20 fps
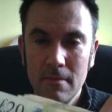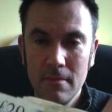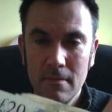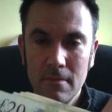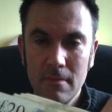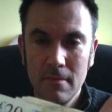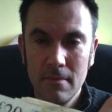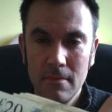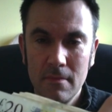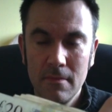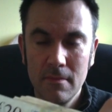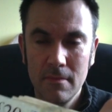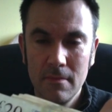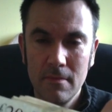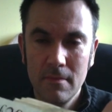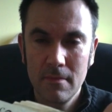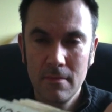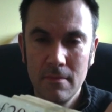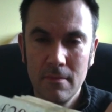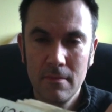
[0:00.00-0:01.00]

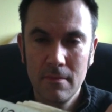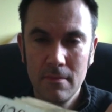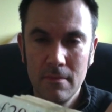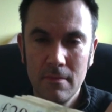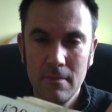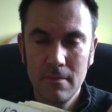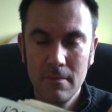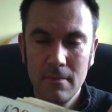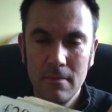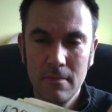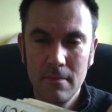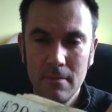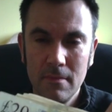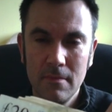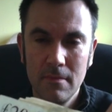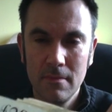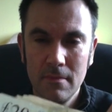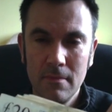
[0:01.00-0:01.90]
Nobody speaks.